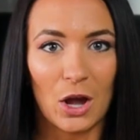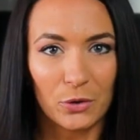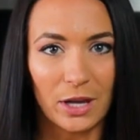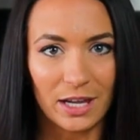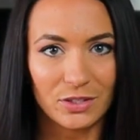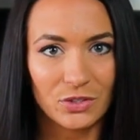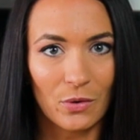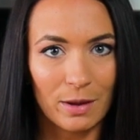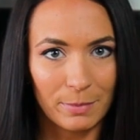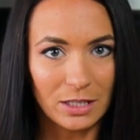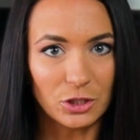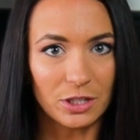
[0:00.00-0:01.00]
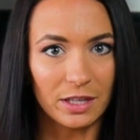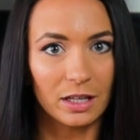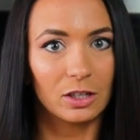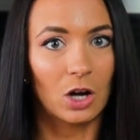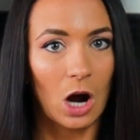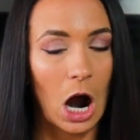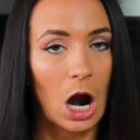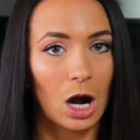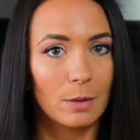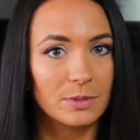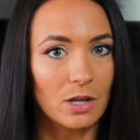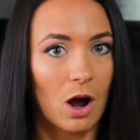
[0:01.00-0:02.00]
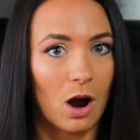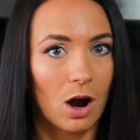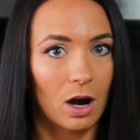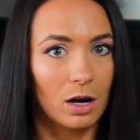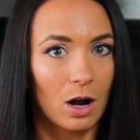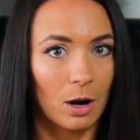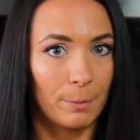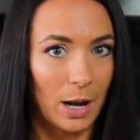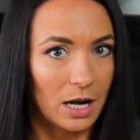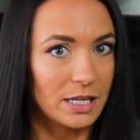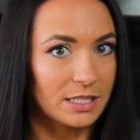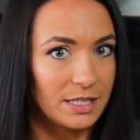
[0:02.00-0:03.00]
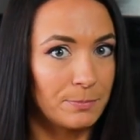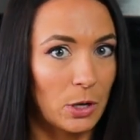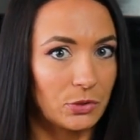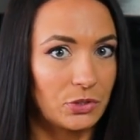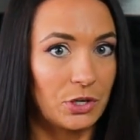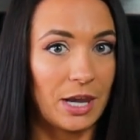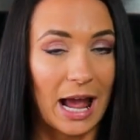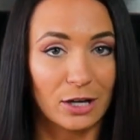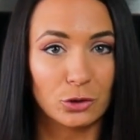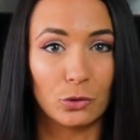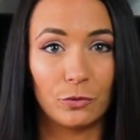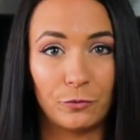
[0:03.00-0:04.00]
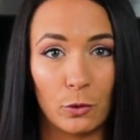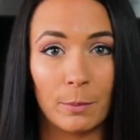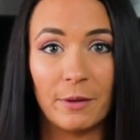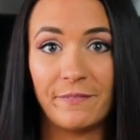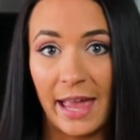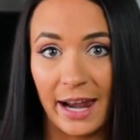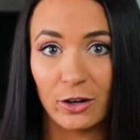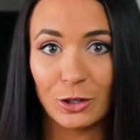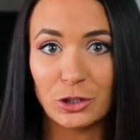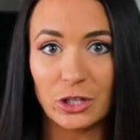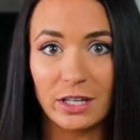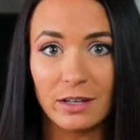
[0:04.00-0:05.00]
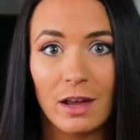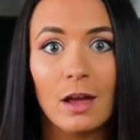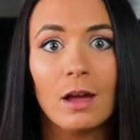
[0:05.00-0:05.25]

Okay, so I mentioned that carbs are our body's most natural form of energy,